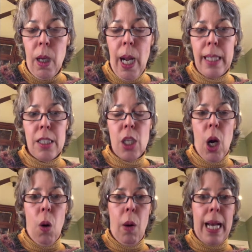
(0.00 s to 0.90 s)
And
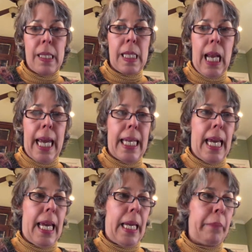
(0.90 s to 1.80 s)
so, as like
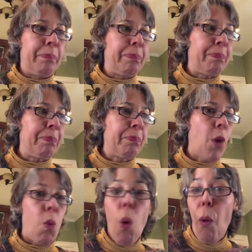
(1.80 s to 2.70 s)
a
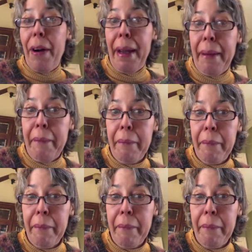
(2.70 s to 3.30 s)
warning,